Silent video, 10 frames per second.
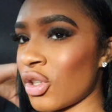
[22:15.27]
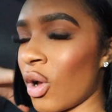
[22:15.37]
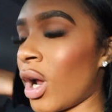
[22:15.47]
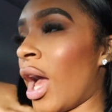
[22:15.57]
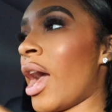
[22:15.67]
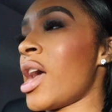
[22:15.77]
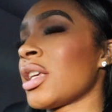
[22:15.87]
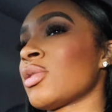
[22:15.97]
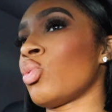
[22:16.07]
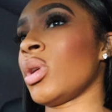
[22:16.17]
So
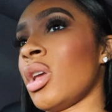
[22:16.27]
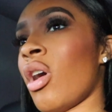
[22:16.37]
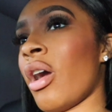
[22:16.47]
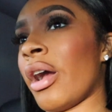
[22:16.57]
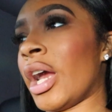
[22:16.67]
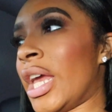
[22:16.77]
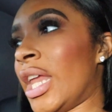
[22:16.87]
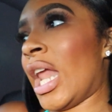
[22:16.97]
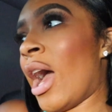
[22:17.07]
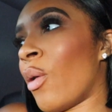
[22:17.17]
guys, we are
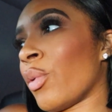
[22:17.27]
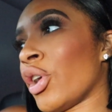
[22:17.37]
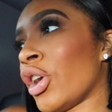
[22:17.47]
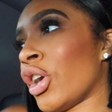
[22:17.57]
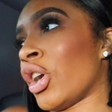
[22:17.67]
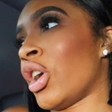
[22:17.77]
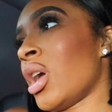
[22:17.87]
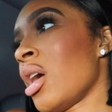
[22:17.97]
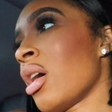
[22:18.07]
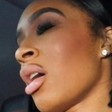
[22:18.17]
in our
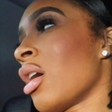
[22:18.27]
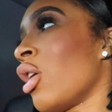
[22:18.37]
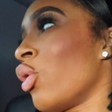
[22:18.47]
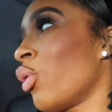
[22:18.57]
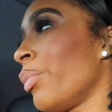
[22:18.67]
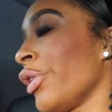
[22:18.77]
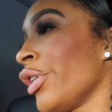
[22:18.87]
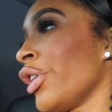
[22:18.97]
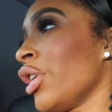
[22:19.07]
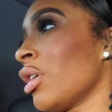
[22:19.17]

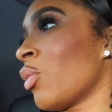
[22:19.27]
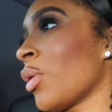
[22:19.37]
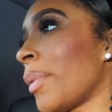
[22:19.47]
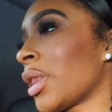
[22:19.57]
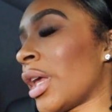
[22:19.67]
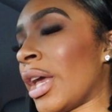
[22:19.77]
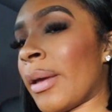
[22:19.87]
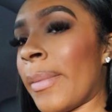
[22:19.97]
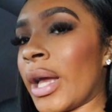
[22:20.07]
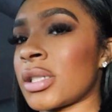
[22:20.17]
Uber. We're about to
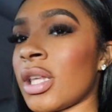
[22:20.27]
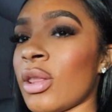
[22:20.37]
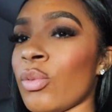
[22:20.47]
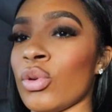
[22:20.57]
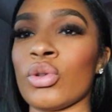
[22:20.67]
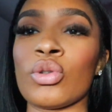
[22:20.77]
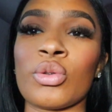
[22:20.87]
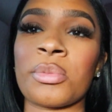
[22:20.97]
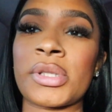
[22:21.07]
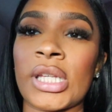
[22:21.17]
head back to the
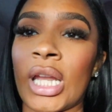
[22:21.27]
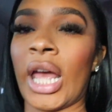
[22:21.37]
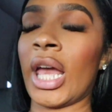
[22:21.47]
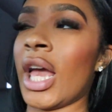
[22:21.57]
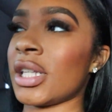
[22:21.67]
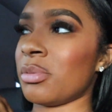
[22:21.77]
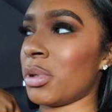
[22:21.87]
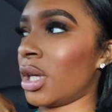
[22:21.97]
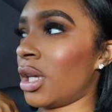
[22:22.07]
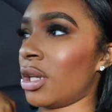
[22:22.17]
room. Today has
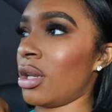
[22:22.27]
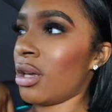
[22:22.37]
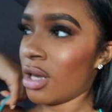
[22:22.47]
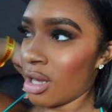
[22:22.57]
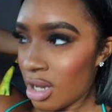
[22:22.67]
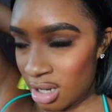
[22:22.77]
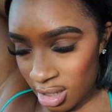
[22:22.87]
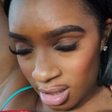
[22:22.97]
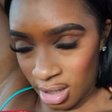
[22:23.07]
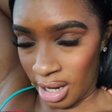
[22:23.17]
been
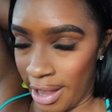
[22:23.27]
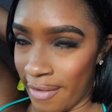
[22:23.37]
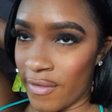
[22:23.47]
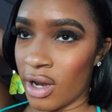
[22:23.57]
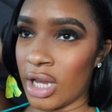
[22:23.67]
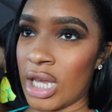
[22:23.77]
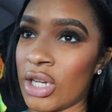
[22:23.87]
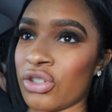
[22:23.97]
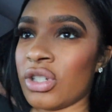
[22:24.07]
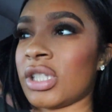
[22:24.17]
a very
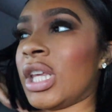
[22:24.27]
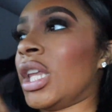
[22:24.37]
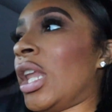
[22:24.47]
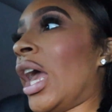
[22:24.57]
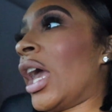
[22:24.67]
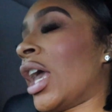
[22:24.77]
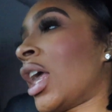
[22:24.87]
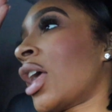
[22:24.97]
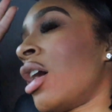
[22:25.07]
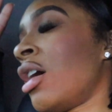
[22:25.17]
interesting
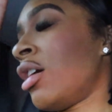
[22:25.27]
day.